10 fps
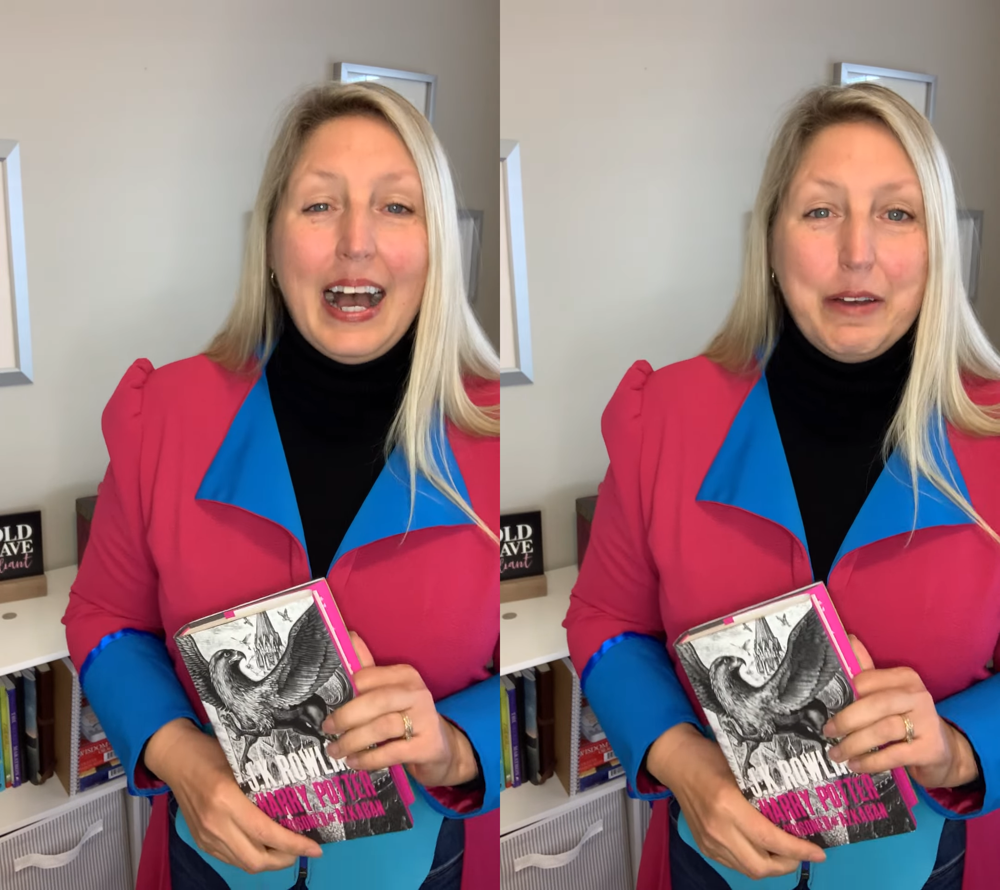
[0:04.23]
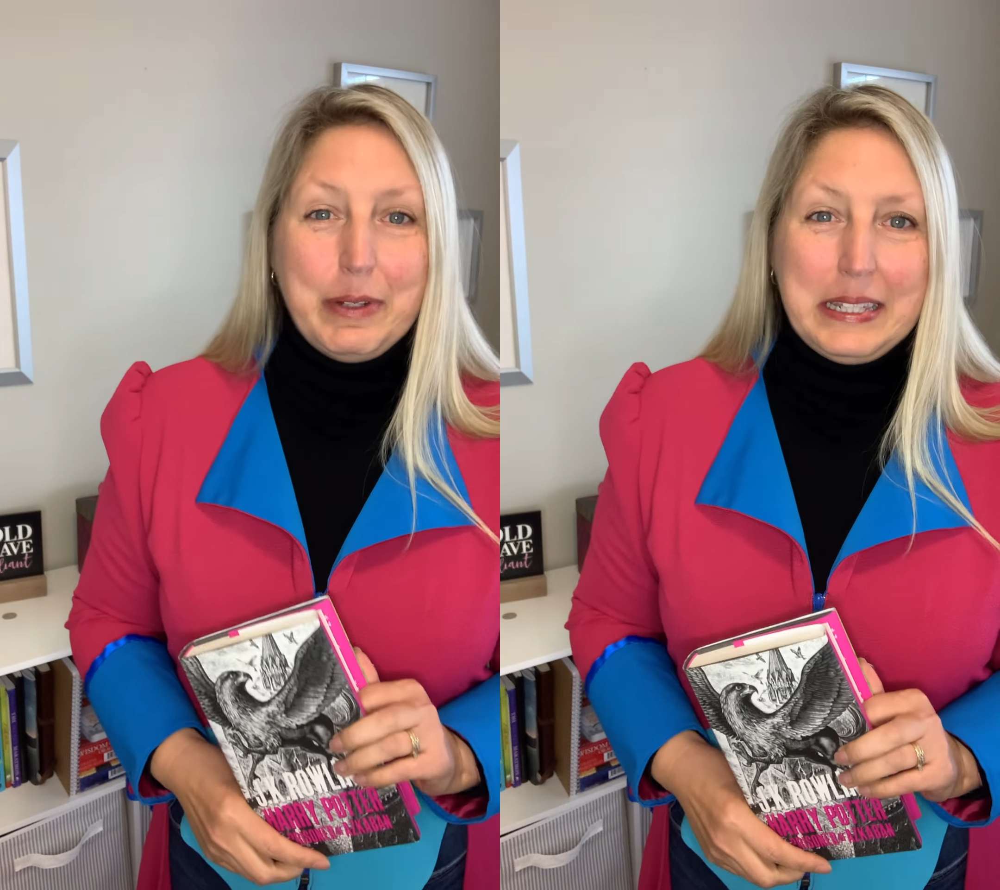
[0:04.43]

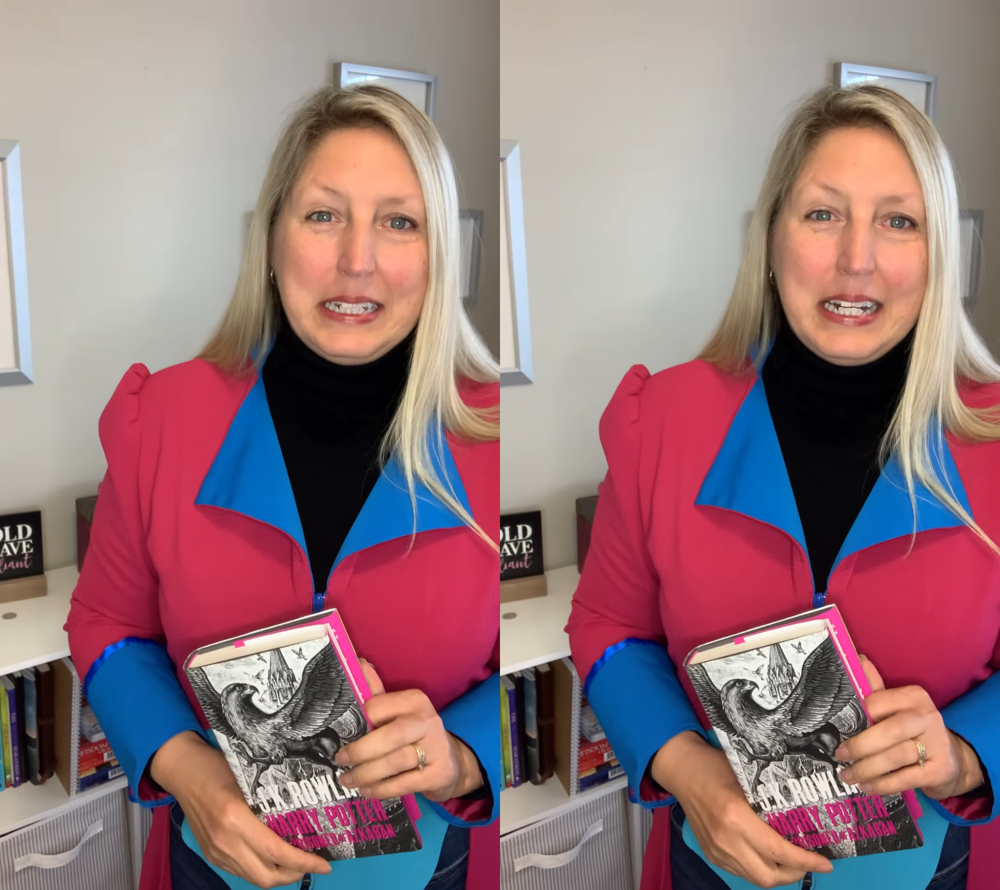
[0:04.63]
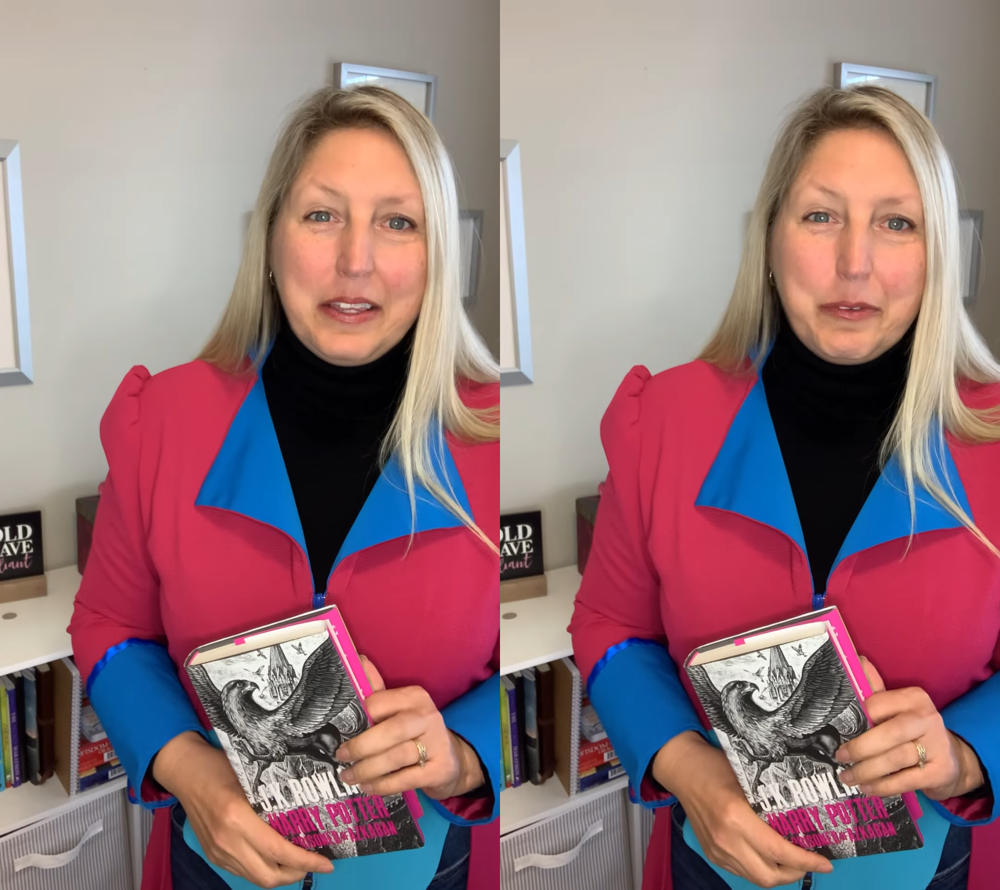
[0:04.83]
I'm with
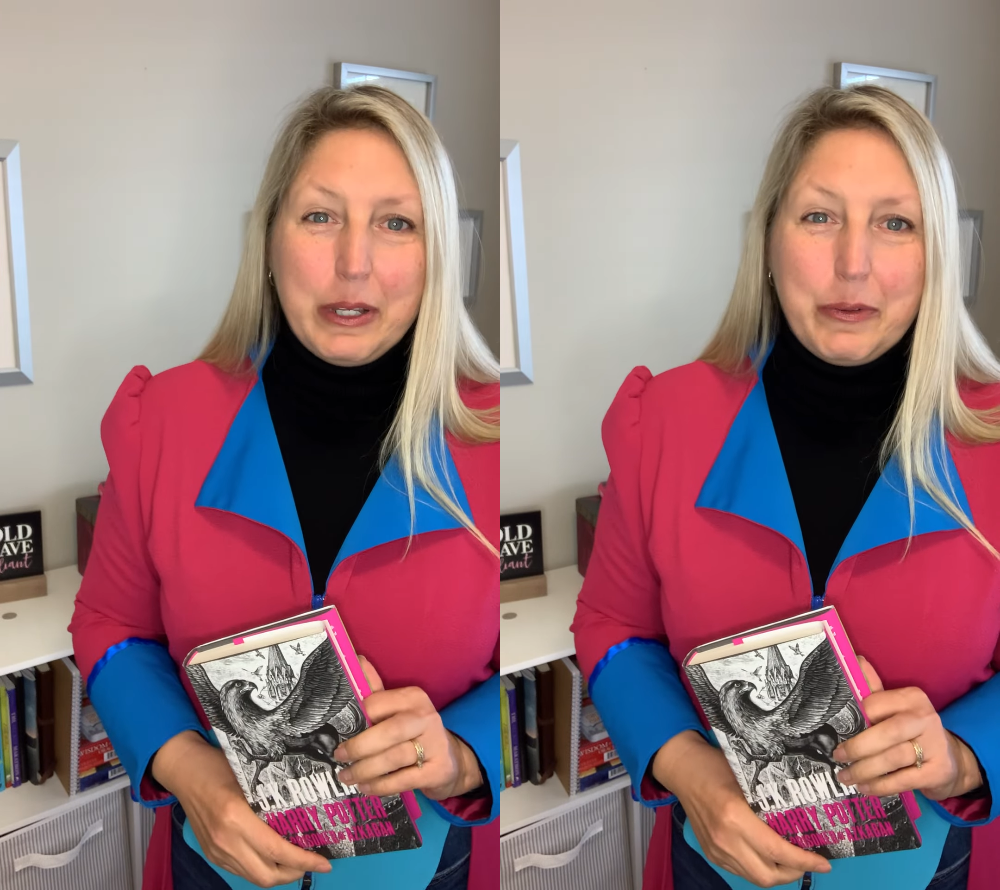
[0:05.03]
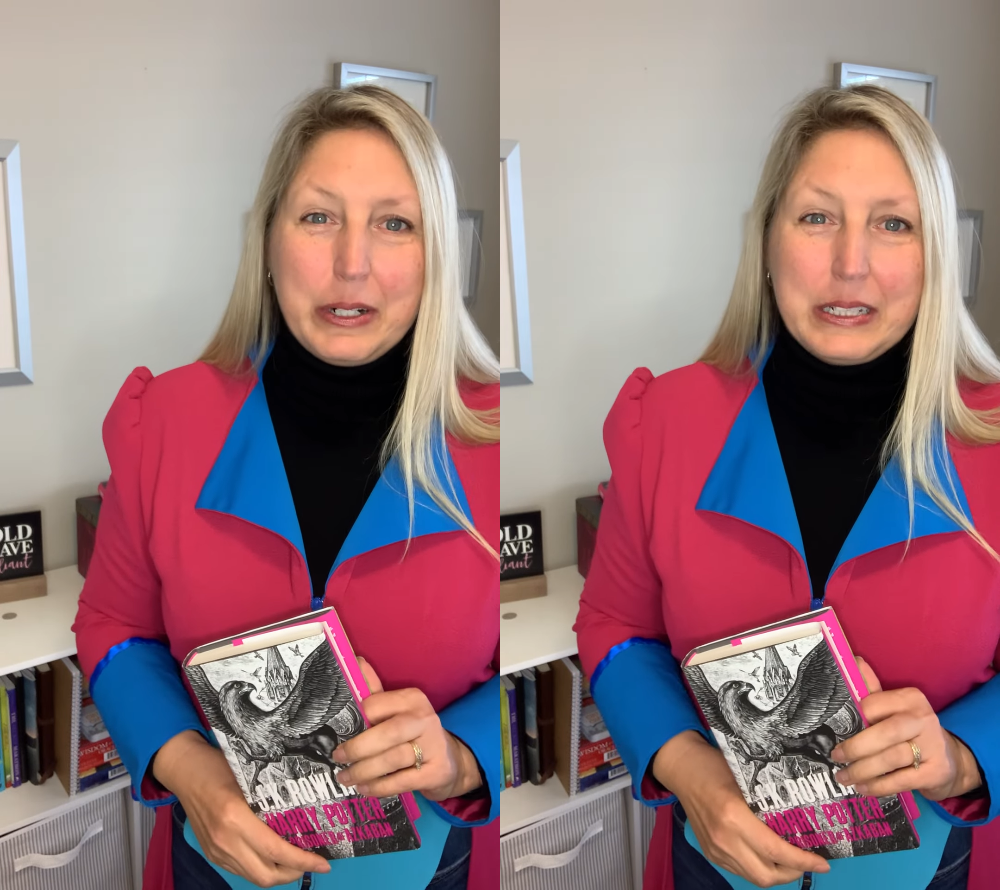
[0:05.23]
Nine and Three
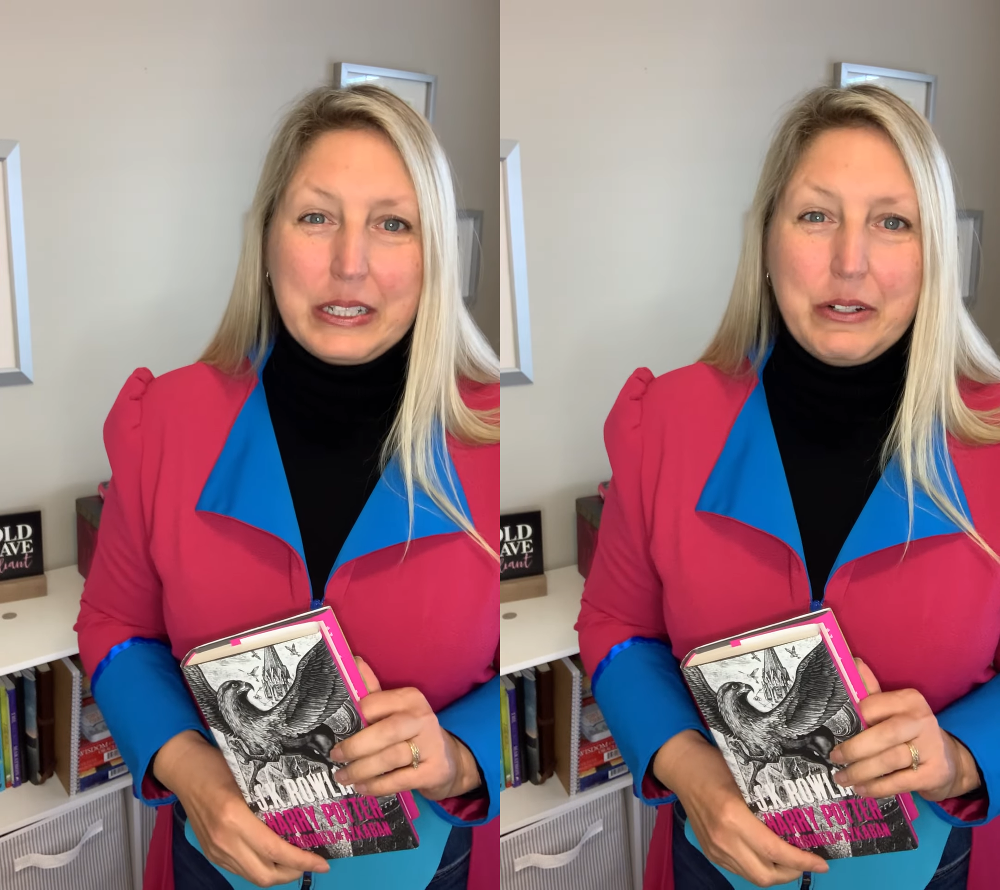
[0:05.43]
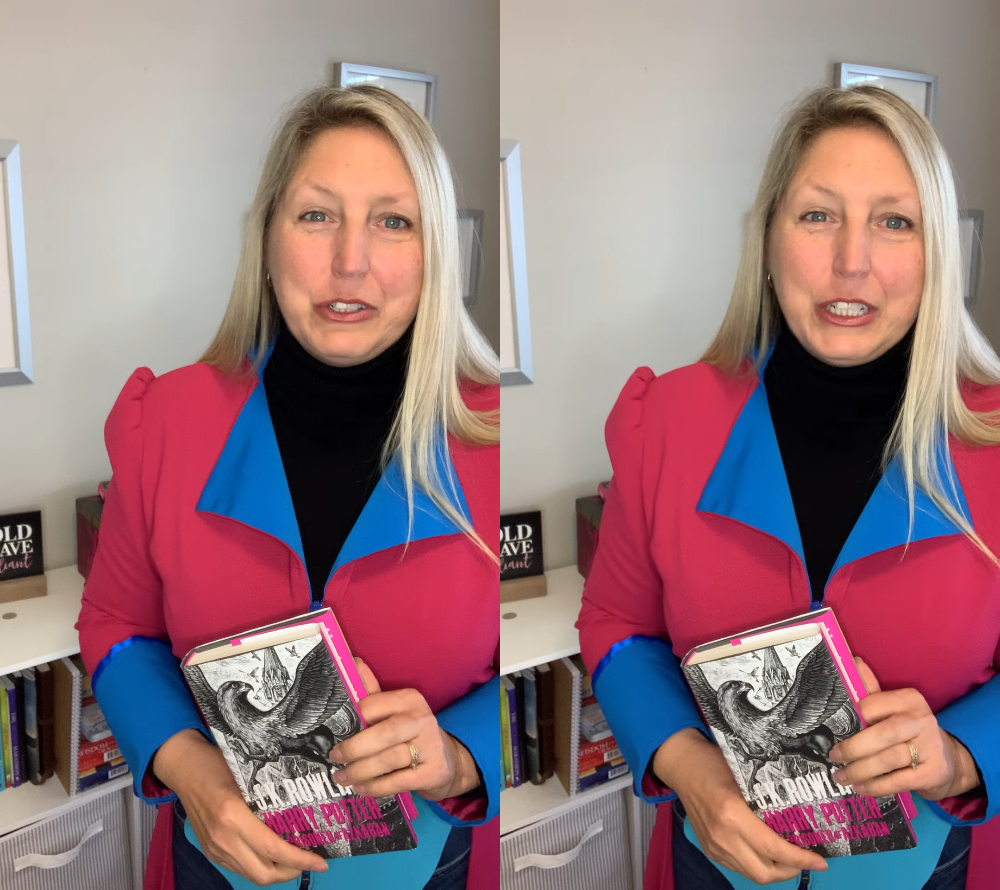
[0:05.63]
Quarters
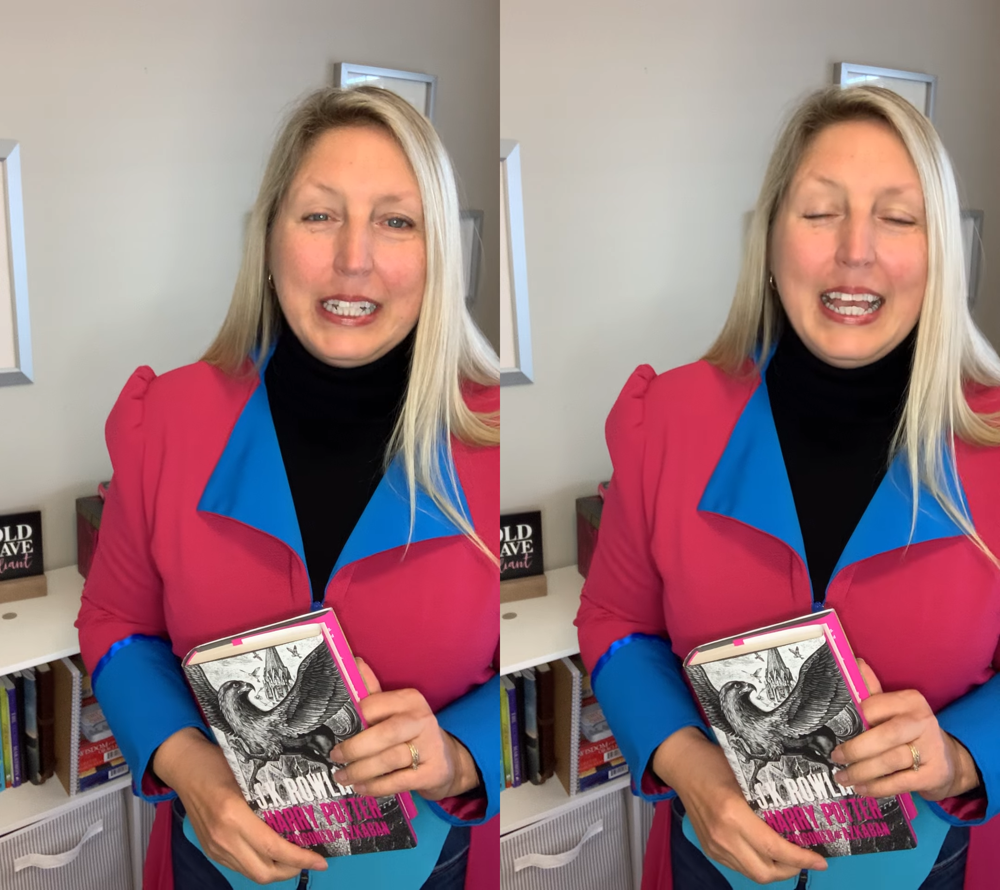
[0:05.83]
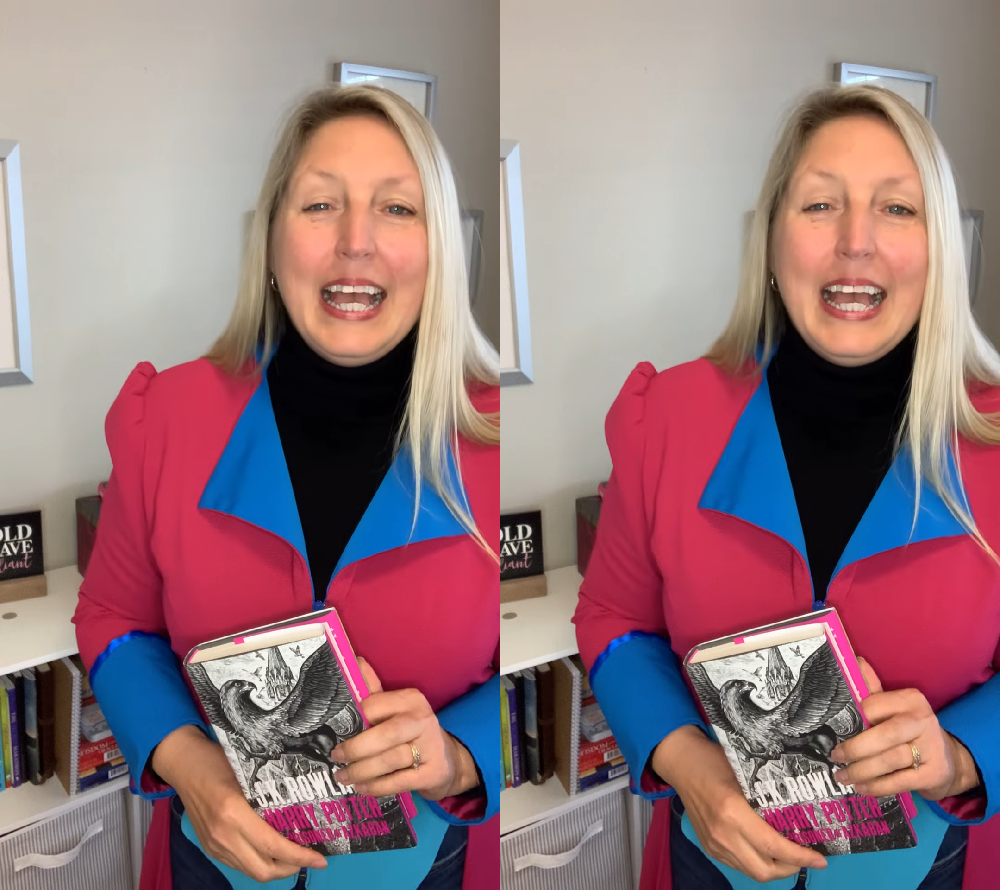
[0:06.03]
Coaching,